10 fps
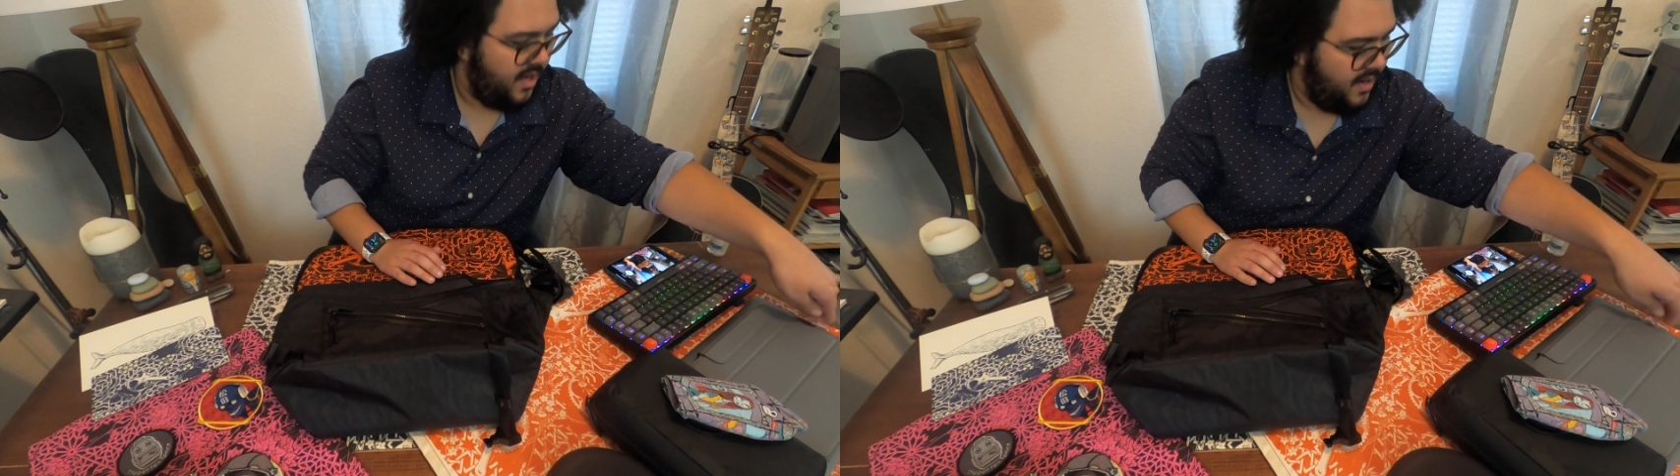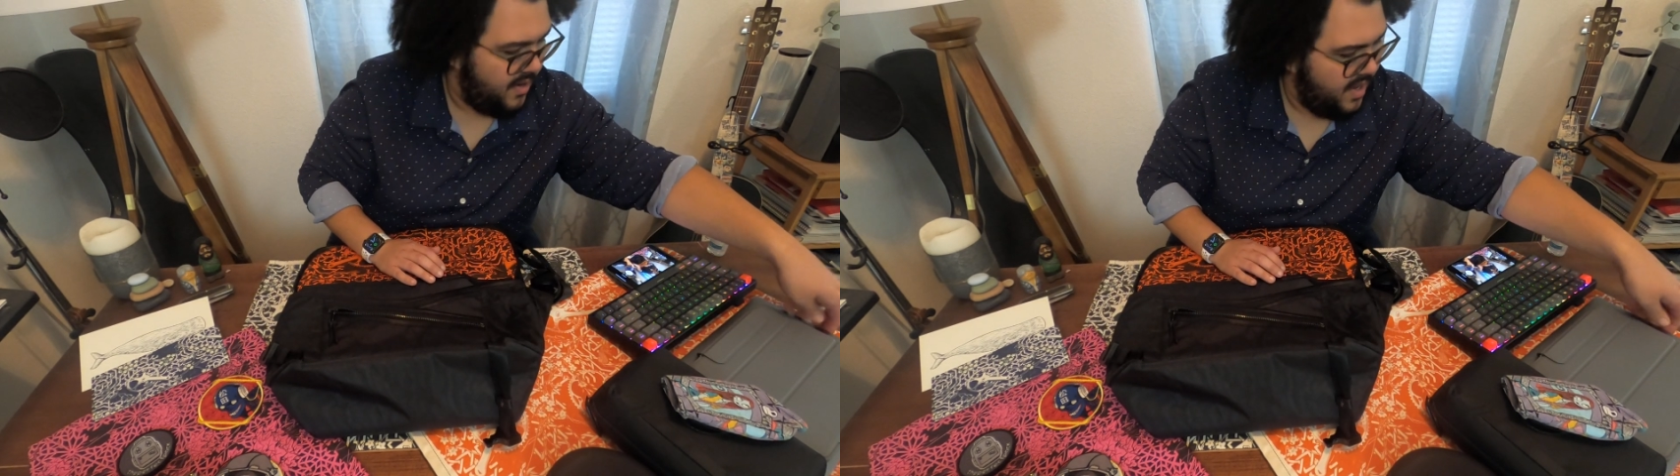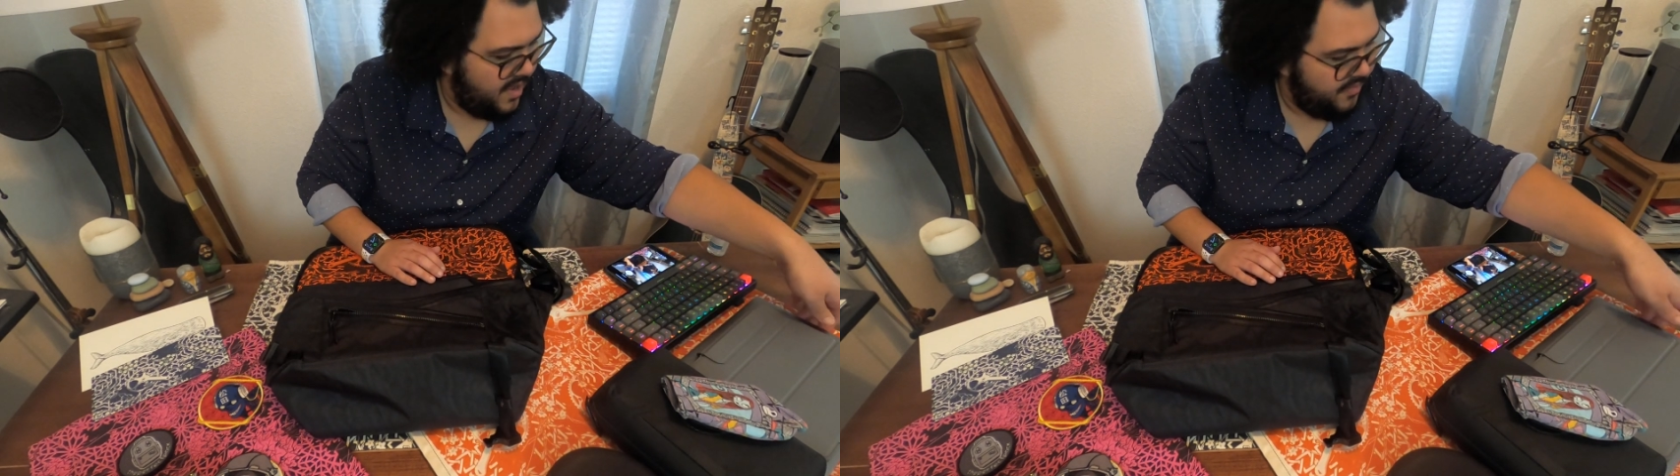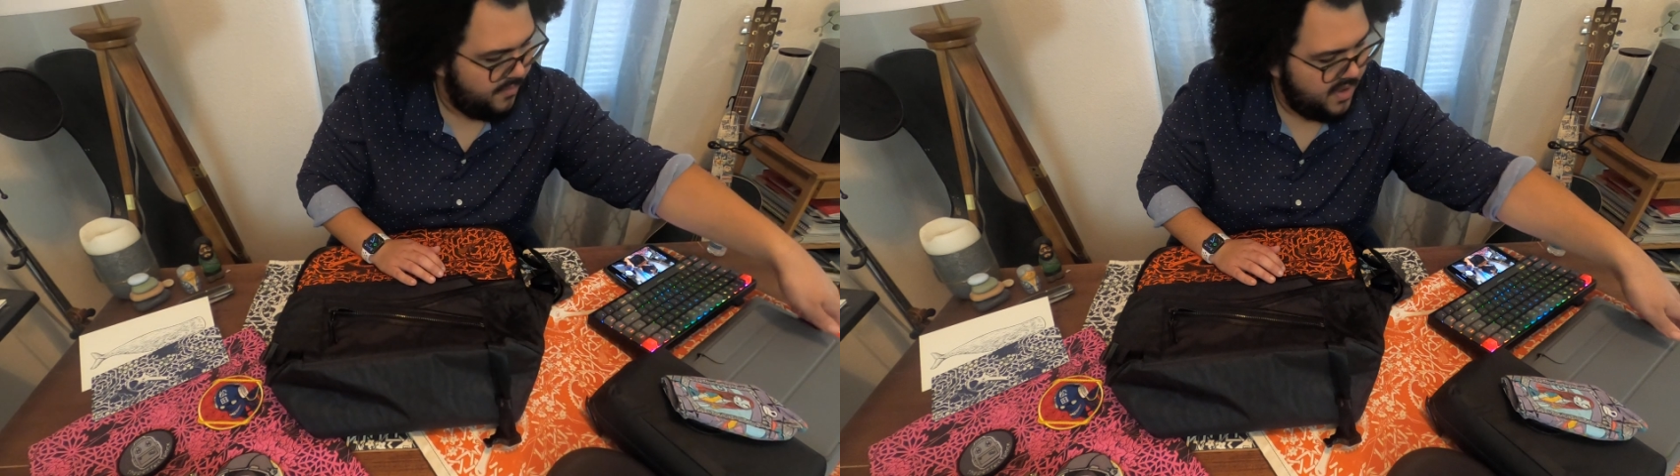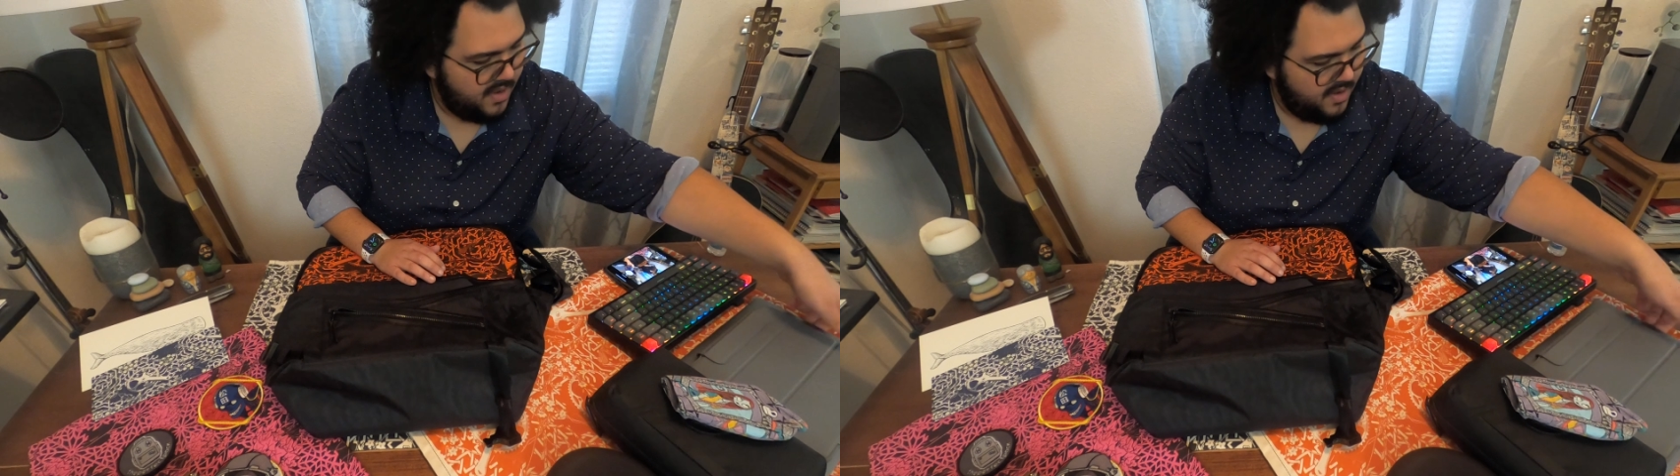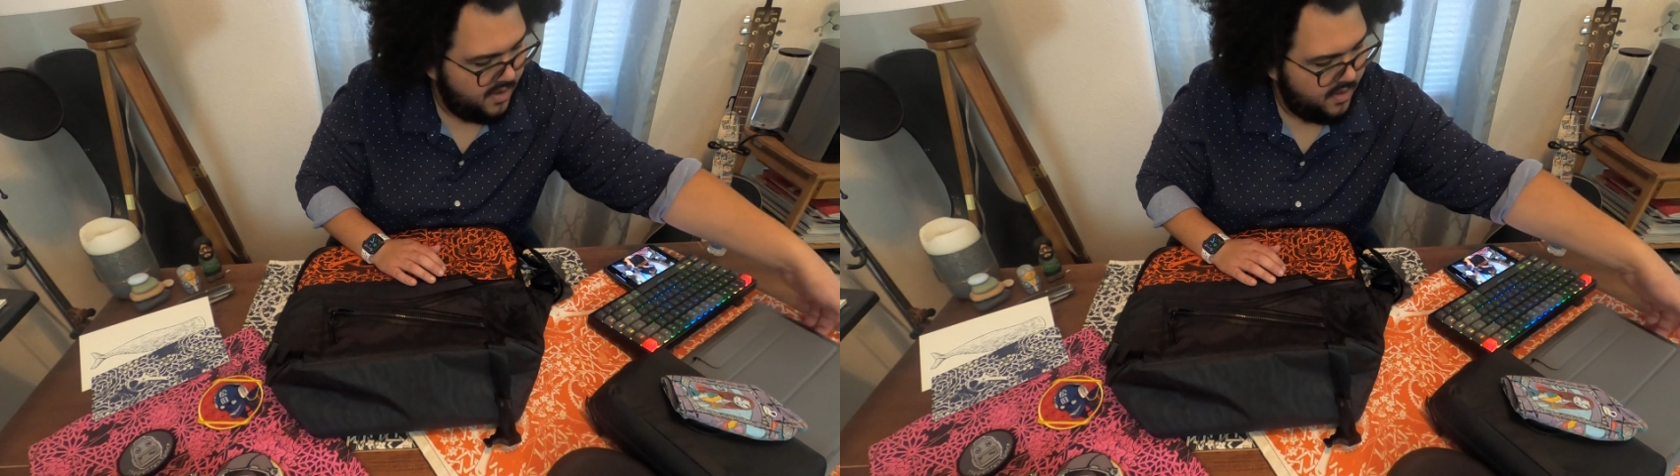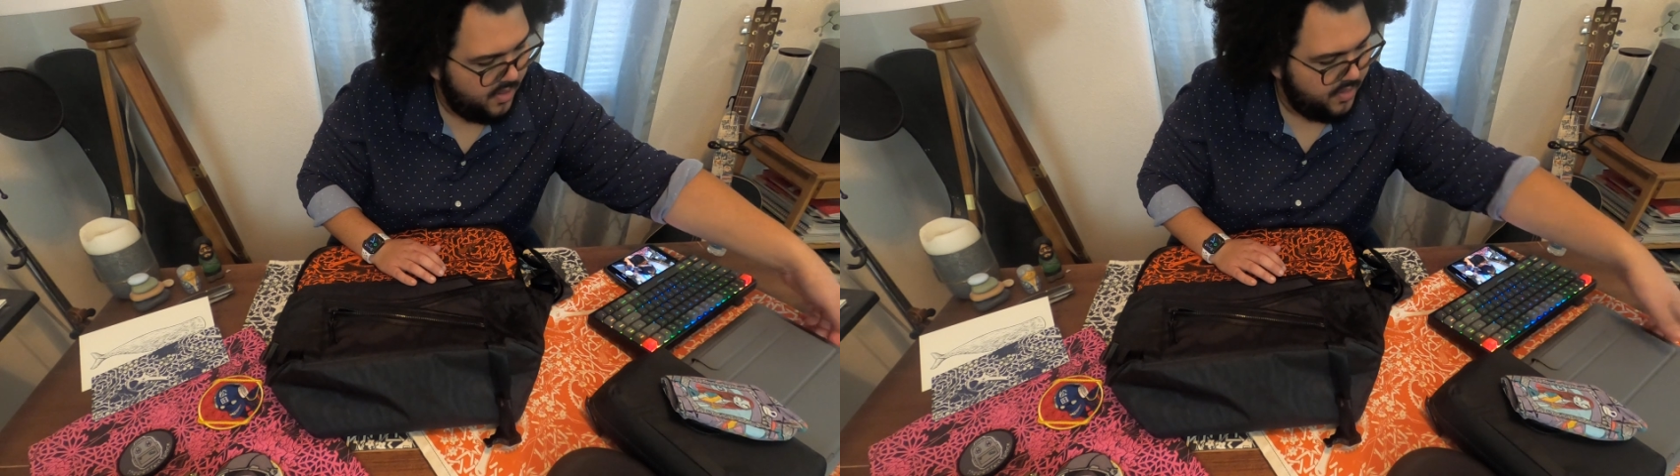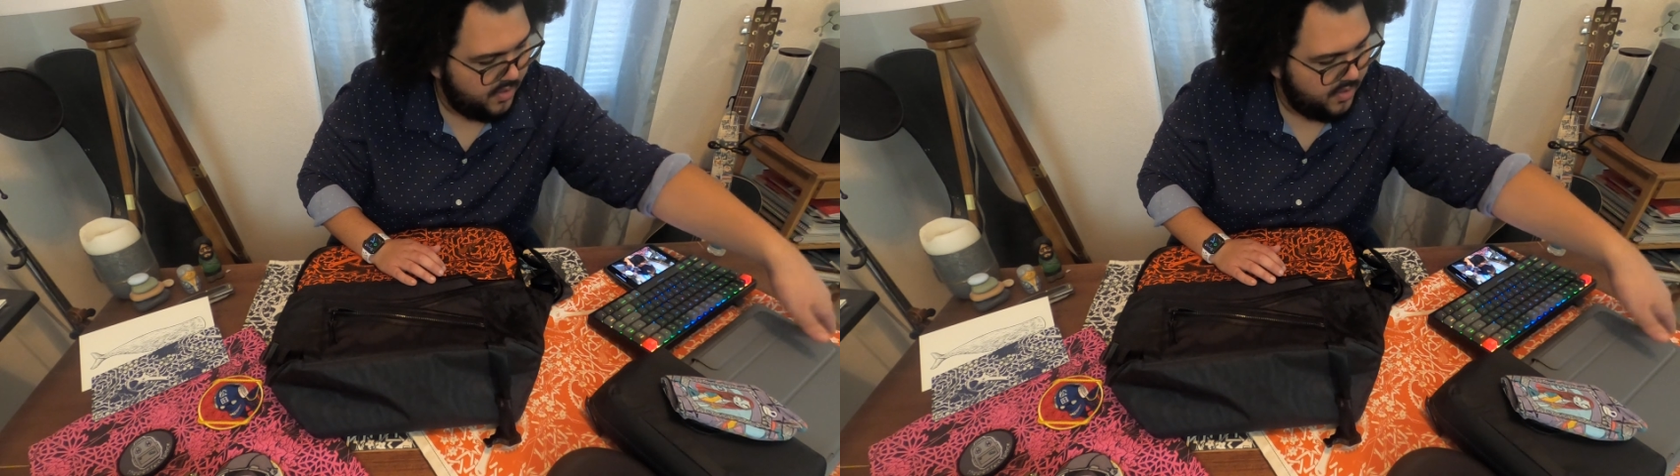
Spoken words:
right here I have my